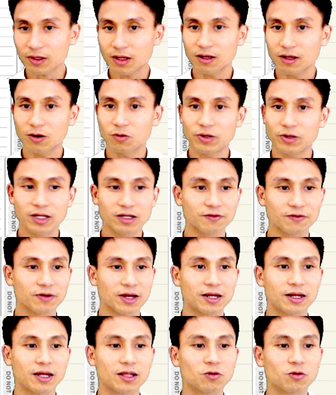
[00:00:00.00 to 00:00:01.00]
We need to find
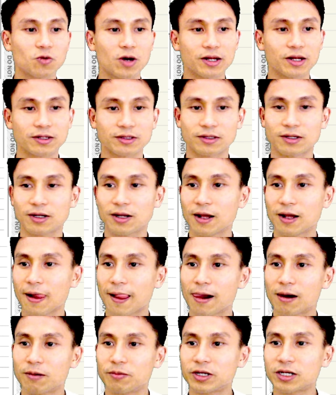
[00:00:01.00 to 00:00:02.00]
another one
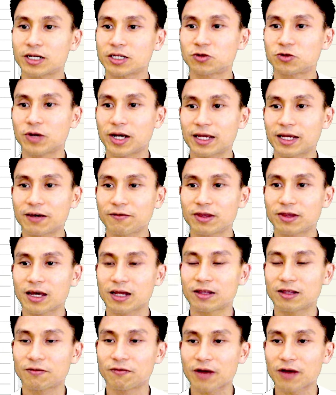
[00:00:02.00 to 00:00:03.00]
because we are given that
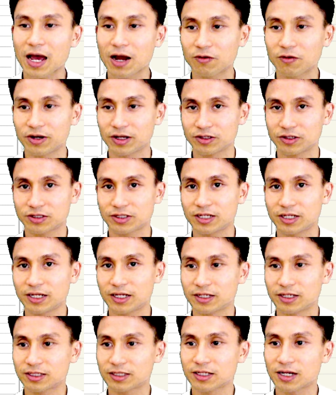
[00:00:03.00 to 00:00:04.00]
the variance
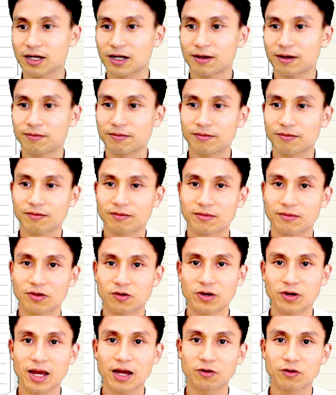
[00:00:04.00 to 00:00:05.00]
is
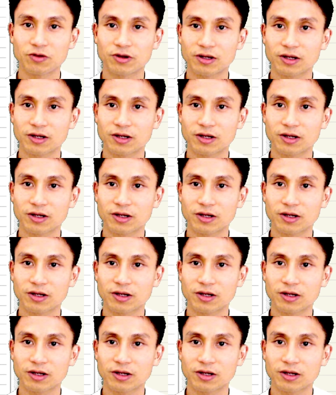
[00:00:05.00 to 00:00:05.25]
300.